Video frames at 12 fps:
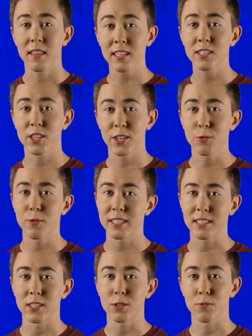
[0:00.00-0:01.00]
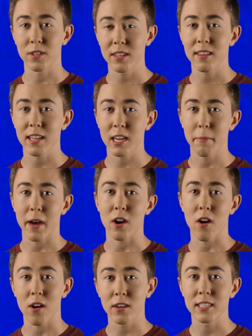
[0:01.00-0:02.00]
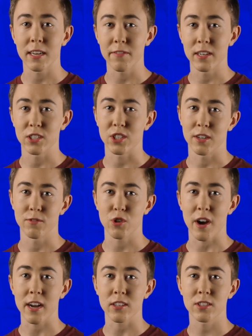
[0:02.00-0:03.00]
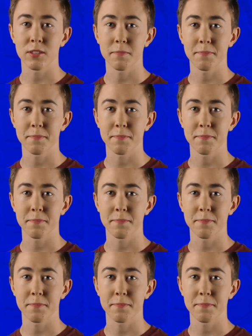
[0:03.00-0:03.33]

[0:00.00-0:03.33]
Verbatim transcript: That's a good reason to really think about our definition of trash.